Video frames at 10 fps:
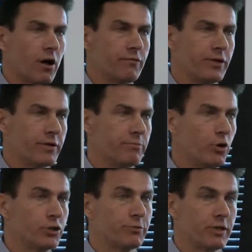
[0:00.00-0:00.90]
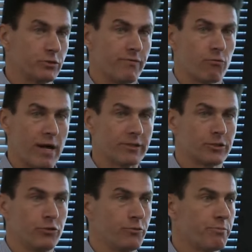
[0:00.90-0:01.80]
off into the bush, but is
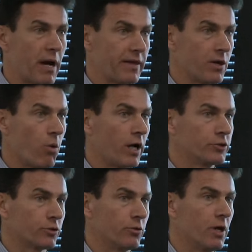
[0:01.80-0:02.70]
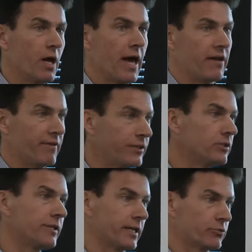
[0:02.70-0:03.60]
rescued by the Yawantru, and
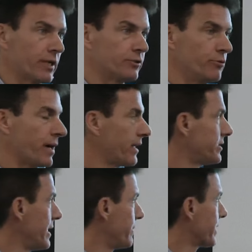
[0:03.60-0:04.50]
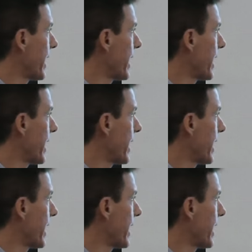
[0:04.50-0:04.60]
eventually gets rescued by a team that